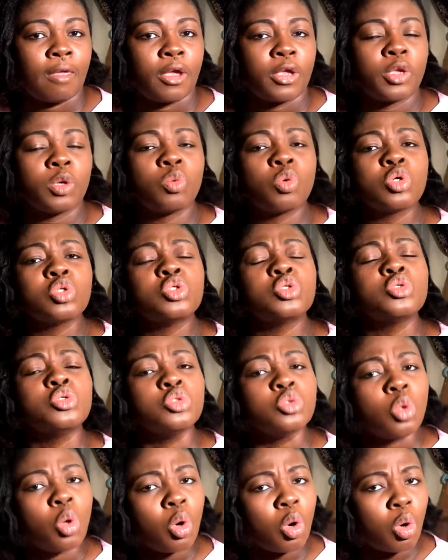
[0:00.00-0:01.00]
You want to
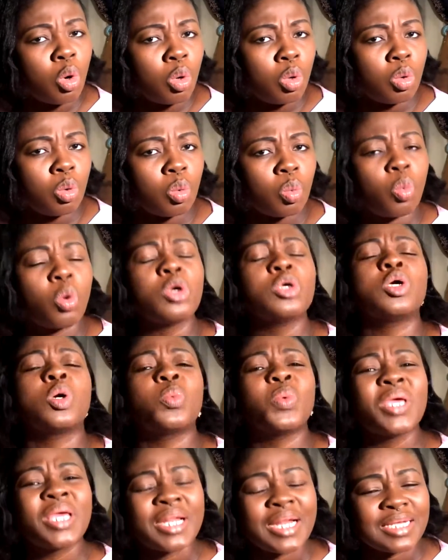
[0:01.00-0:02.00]
know what your
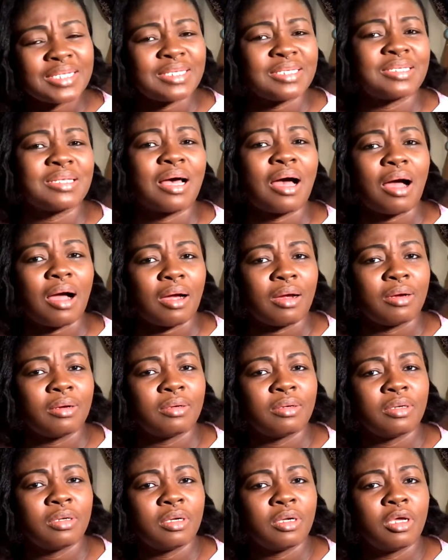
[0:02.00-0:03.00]
weaknesses are.
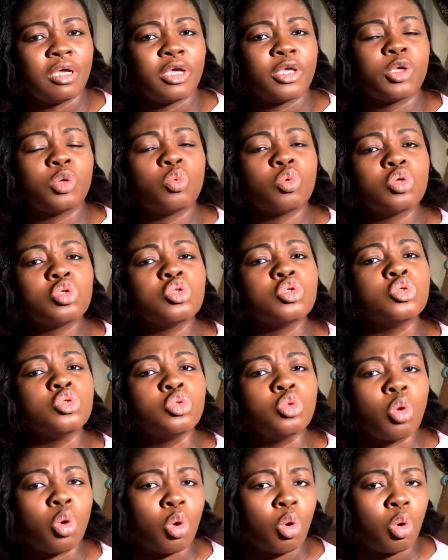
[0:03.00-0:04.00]
You want to
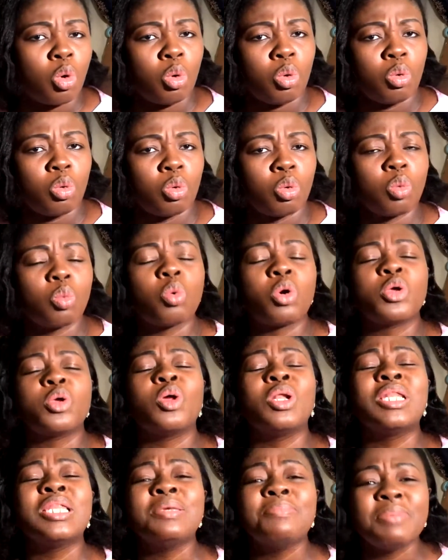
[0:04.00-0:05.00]
know what
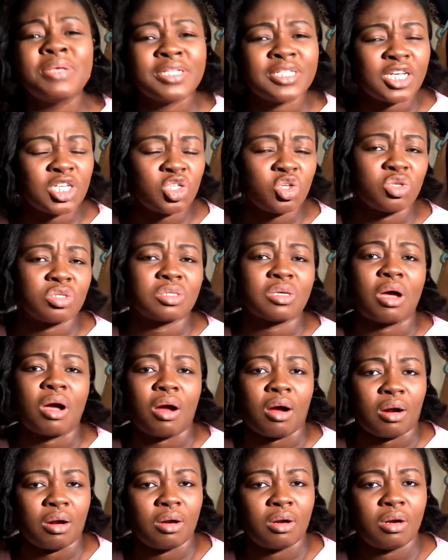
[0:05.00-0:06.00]
your limitations
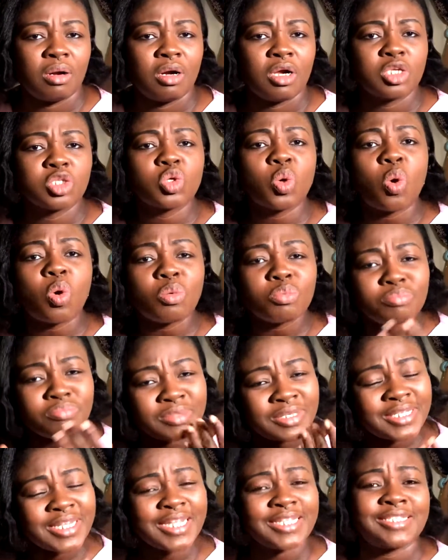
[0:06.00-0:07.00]
are. So
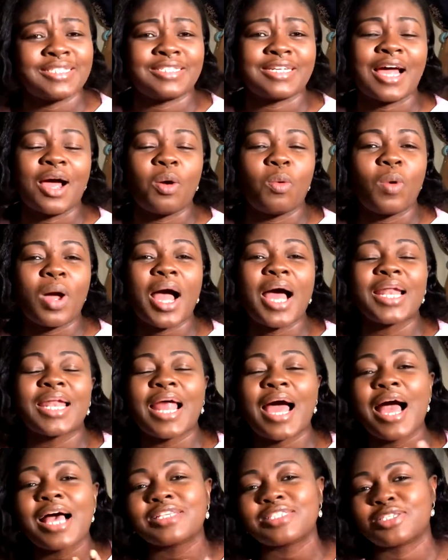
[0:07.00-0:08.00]
sit down and
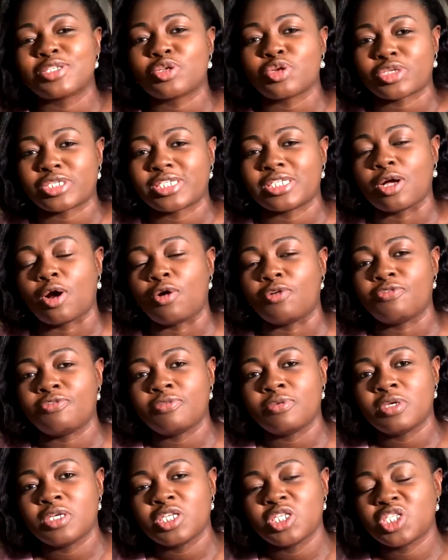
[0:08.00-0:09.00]
ask yourself
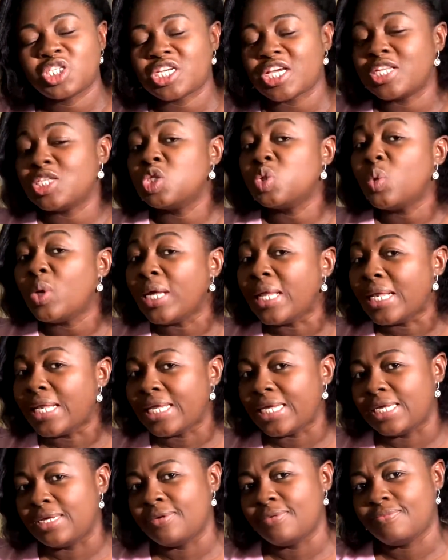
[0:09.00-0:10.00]

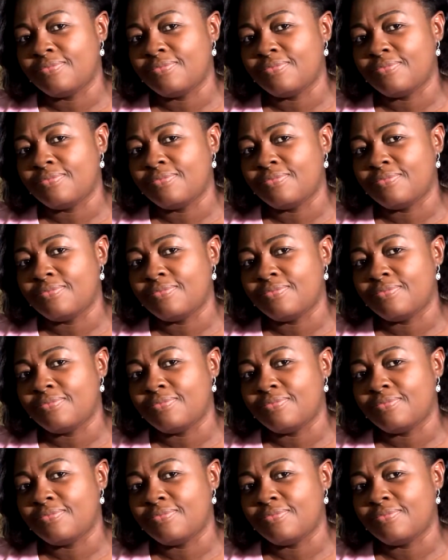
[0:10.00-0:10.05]
genuinely.